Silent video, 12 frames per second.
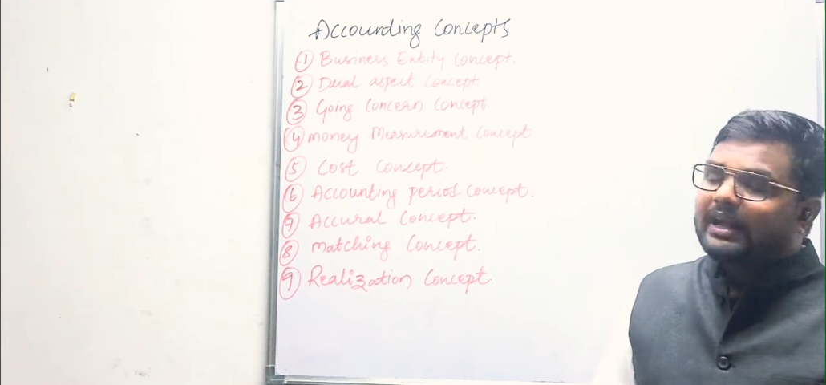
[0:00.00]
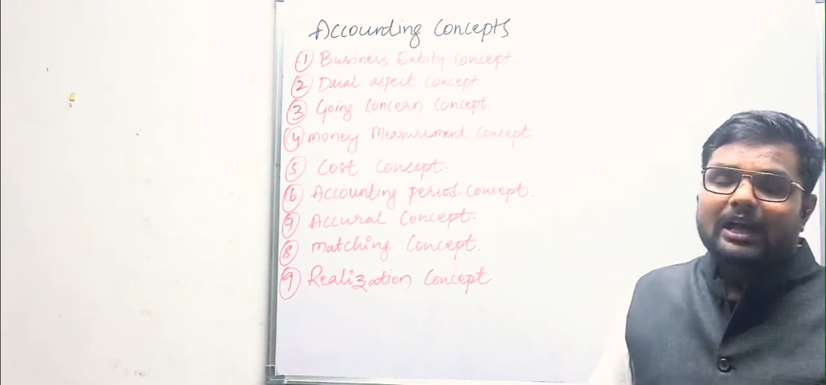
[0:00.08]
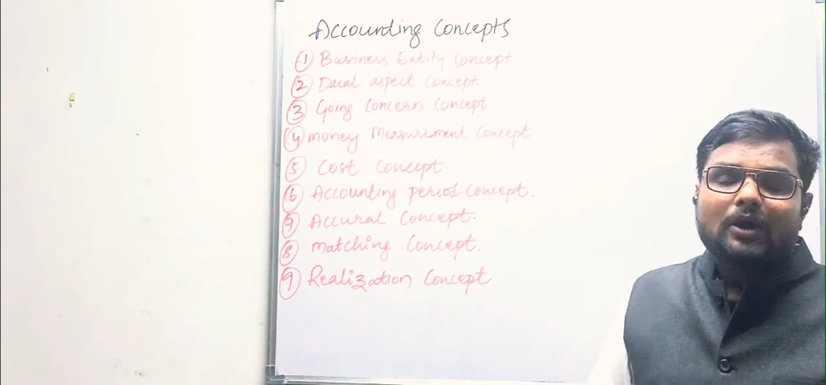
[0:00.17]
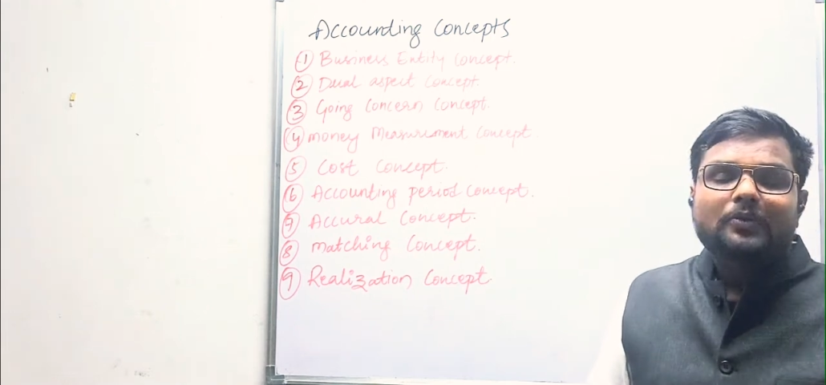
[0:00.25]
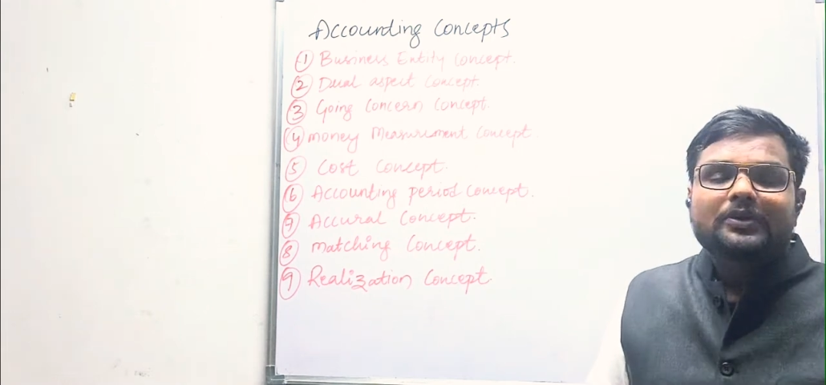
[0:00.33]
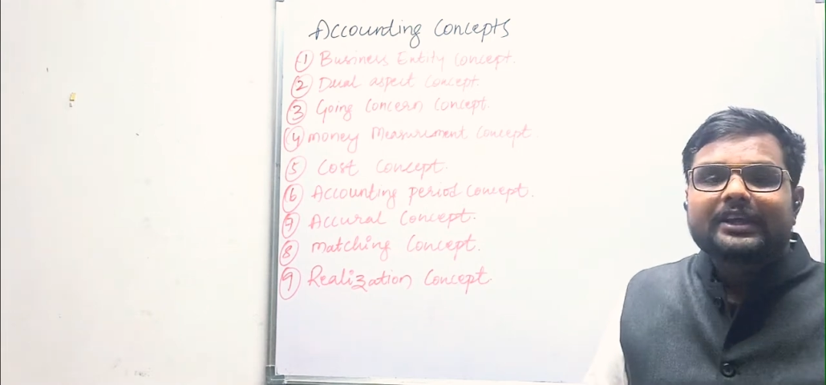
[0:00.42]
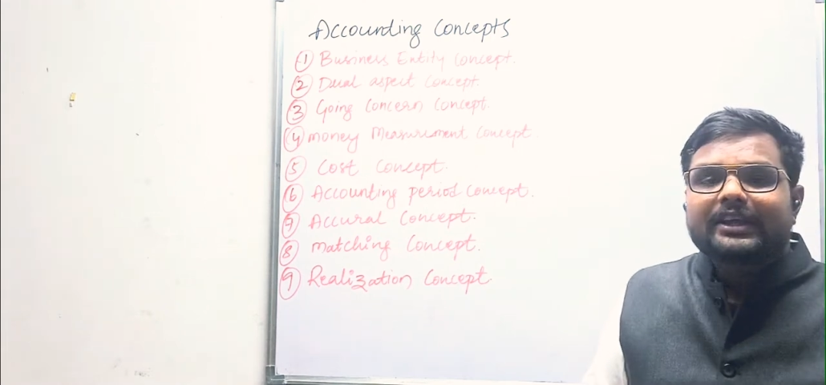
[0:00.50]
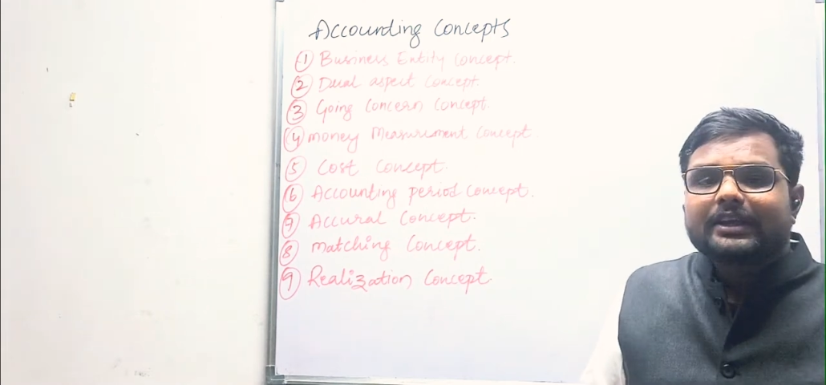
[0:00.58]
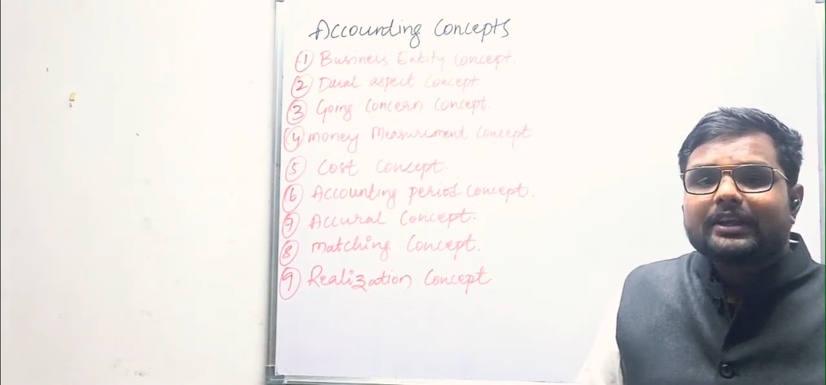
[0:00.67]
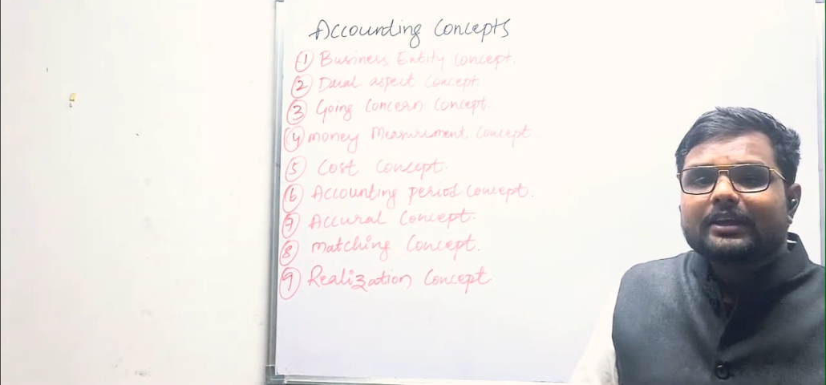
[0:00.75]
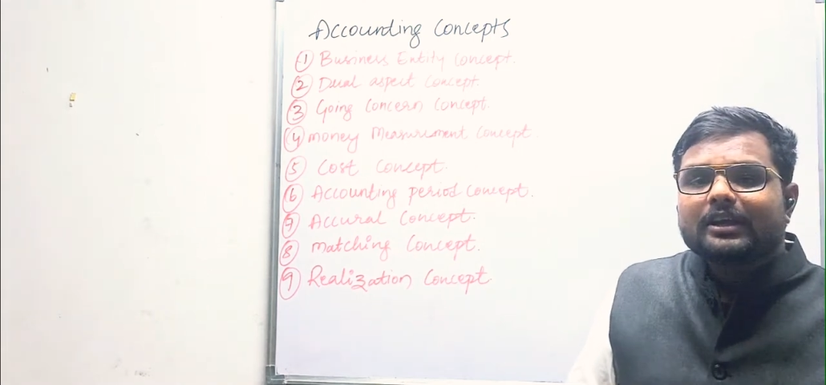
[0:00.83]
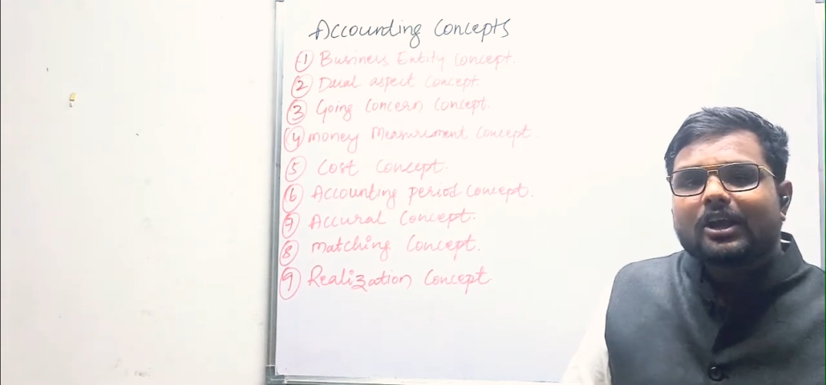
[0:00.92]

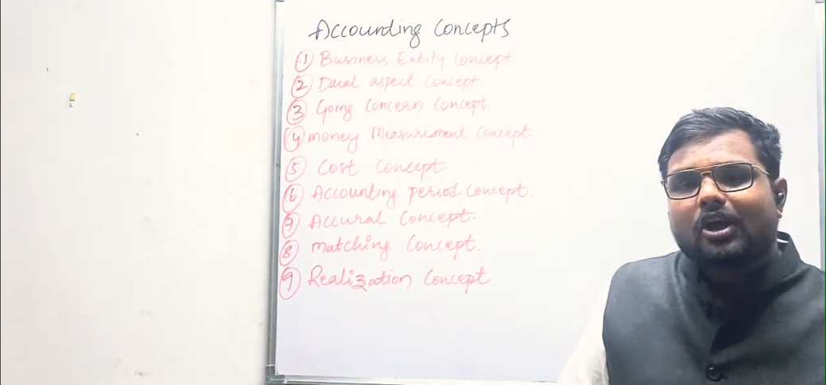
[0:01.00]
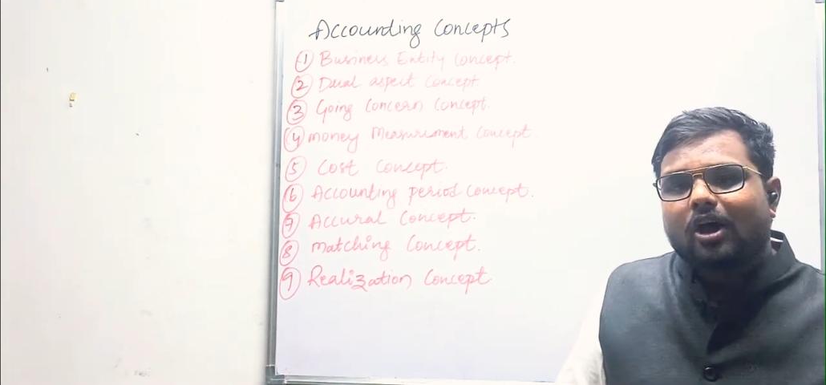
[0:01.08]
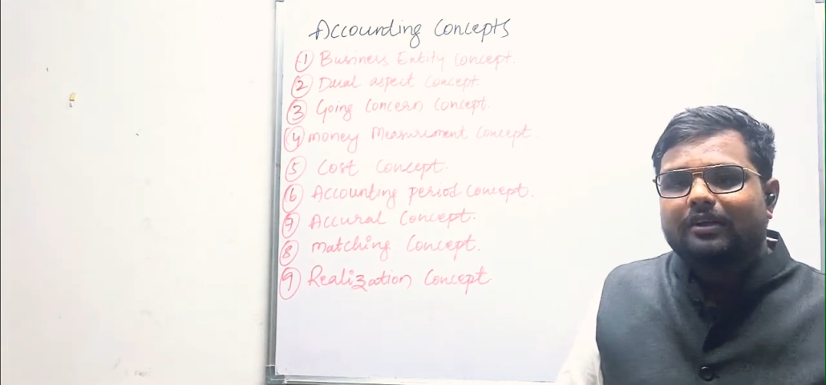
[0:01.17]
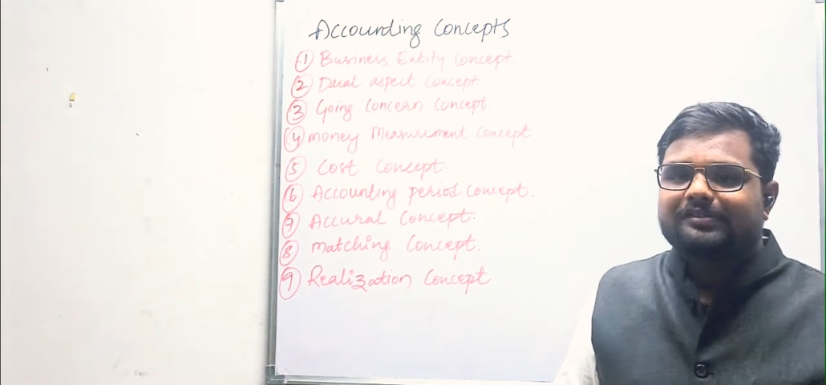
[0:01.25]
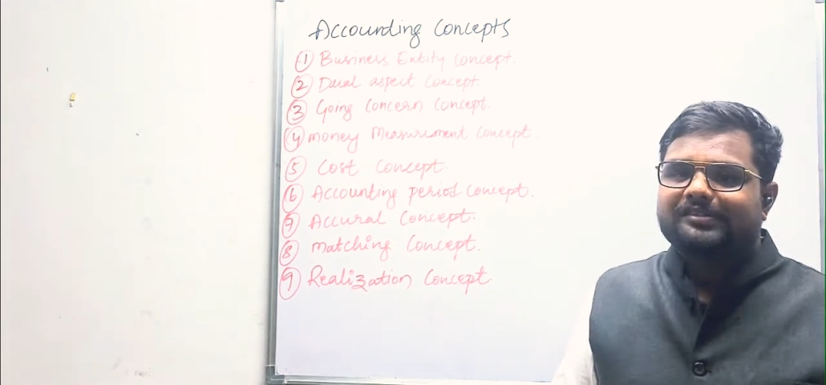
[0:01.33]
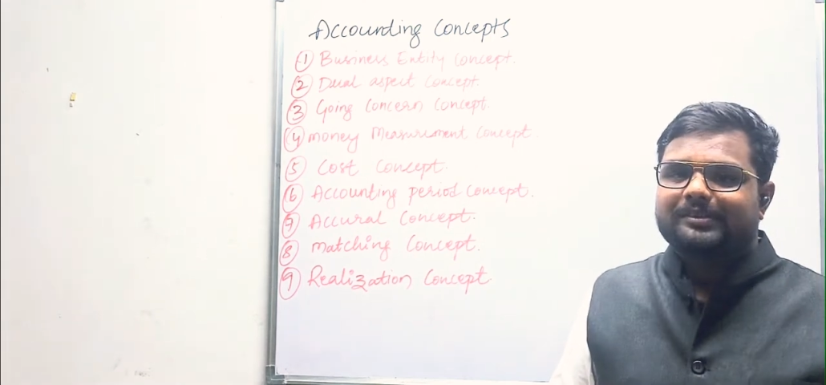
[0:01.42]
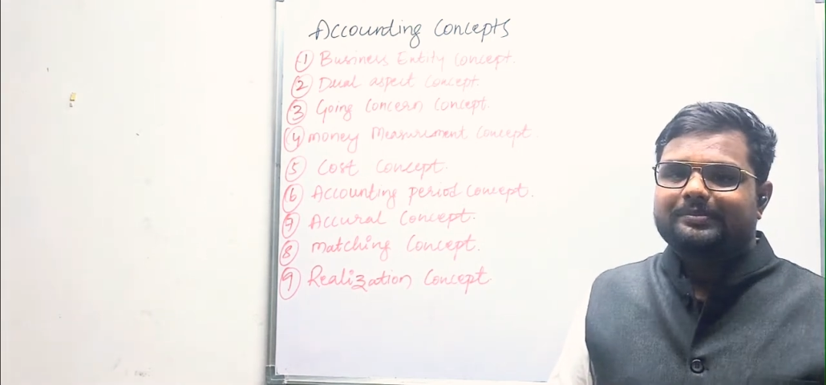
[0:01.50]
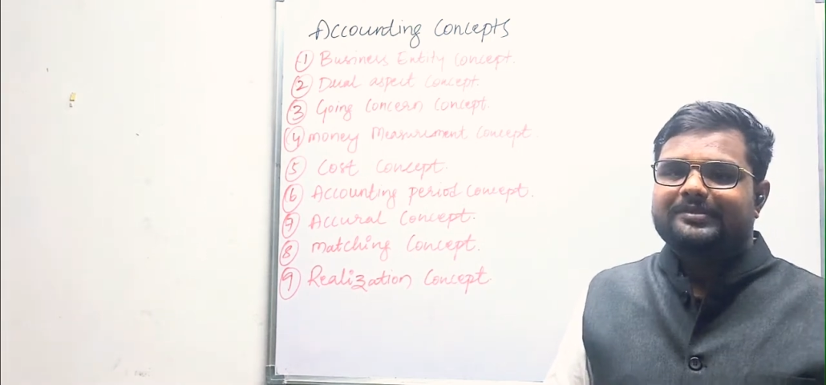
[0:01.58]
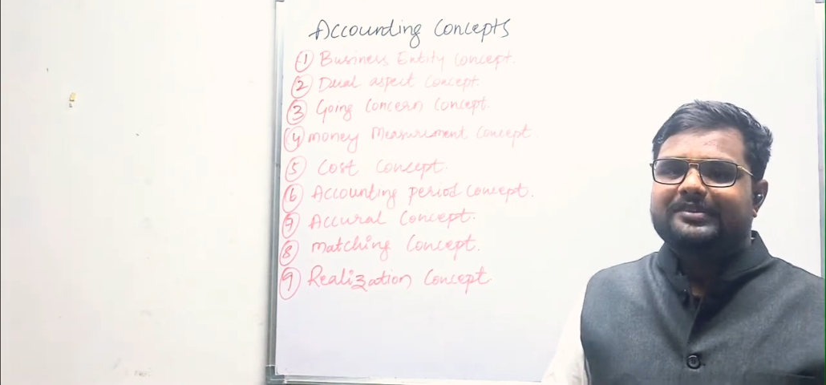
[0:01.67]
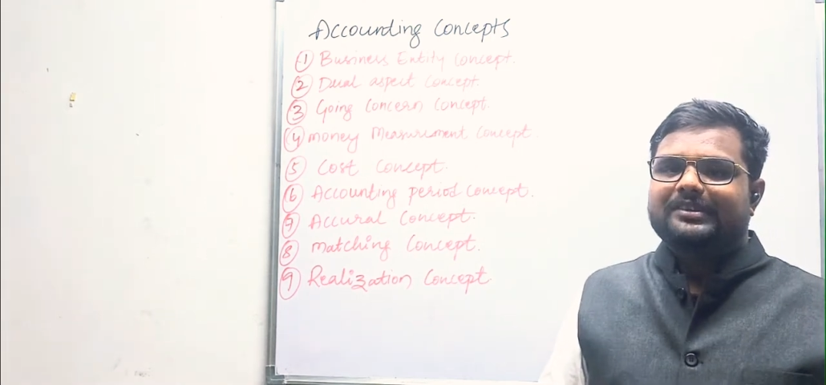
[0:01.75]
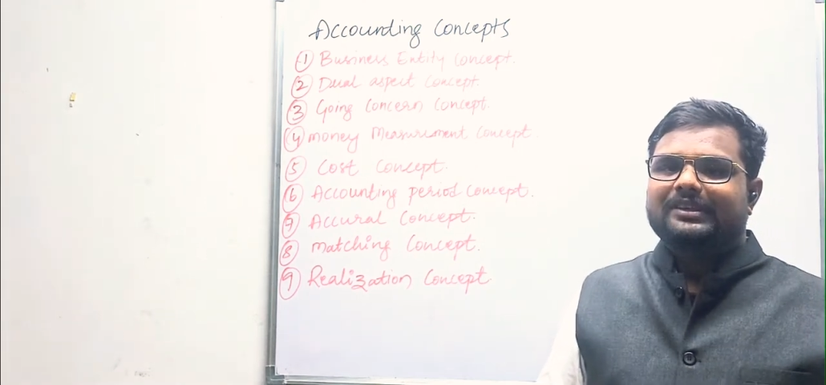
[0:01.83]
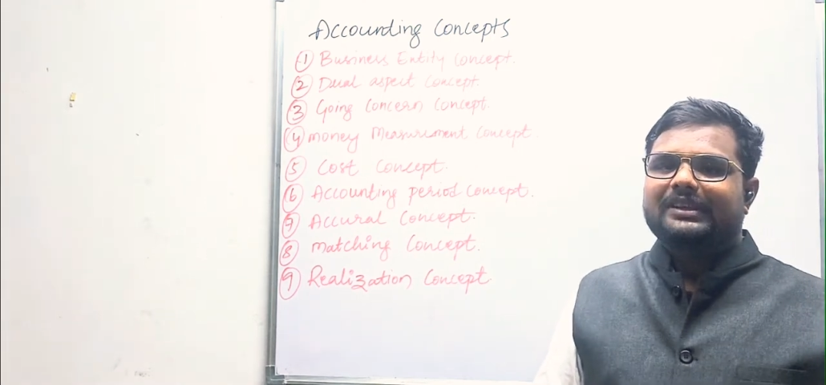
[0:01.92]
accounting
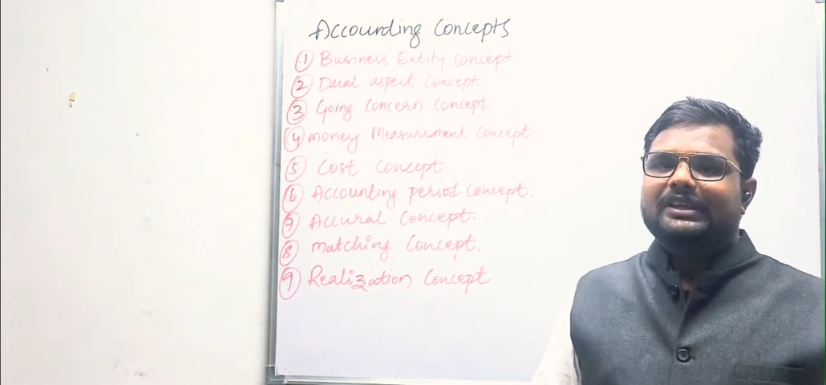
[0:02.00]
concepts.